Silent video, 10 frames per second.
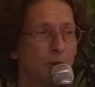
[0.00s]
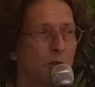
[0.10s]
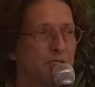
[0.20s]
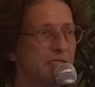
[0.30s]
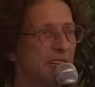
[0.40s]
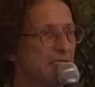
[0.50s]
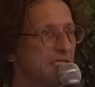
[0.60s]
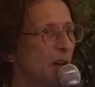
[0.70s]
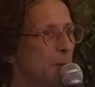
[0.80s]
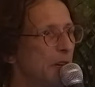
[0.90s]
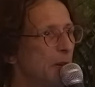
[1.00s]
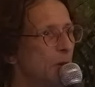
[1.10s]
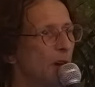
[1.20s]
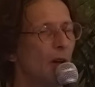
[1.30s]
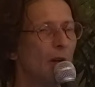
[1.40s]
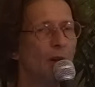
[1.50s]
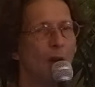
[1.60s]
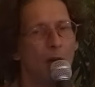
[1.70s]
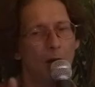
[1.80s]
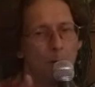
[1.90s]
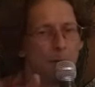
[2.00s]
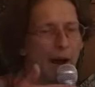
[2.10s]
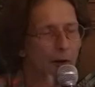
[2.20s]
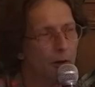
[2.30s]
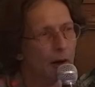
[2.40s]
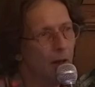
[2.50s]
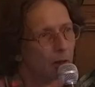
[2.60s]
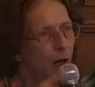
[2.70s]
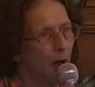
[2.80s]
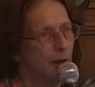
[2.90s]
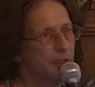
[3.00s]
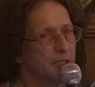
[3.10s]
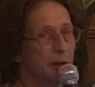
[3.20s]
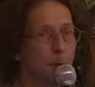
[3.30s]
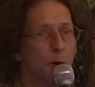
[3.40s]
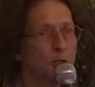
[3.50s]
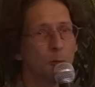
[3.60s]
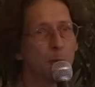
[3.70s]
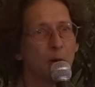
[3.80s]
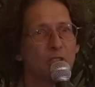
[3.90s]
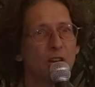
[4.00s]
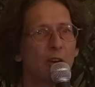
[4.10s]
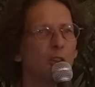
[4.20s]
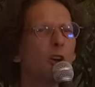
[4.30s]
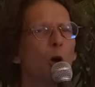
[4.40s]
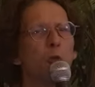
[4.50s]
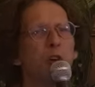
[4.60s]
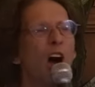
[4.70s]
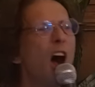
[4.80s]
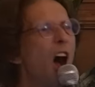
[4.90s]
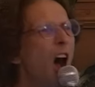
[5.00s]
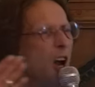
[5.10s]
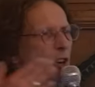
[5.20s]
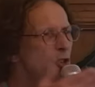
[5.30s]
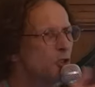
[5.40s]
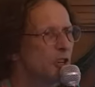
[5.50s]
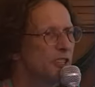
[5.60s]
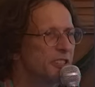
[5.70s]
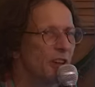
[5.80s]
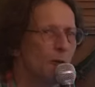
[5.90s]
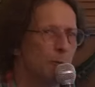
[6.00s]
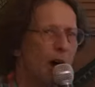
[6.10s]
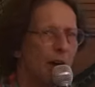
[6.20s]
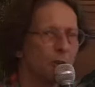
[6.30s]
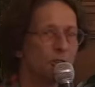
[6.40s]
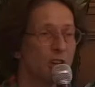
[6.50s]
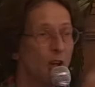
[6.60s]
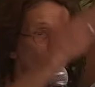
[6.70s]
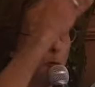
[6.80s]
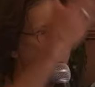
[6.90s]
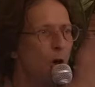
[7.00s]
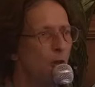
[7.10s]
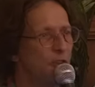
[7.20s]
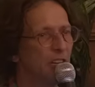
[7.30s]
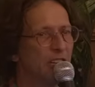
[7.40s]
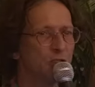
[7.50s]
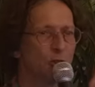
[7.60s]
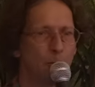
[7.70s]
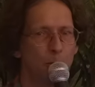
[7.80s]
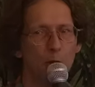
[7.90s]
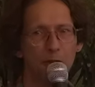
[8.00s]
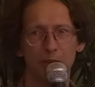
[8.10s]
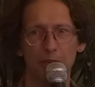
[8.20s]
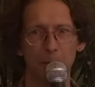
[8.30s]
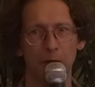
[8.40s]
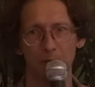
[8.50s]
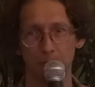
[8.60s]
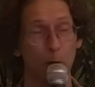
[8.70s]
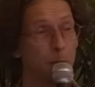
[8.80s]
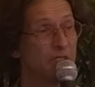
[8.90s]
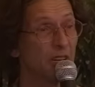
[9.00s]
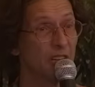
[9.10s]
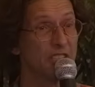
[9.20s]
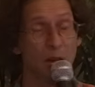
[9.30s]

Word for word: You can see in Siberia uh, parallel lines. I posted them on my channel They go for hundreds of miles, perfectly straight, perfectly perpendicular.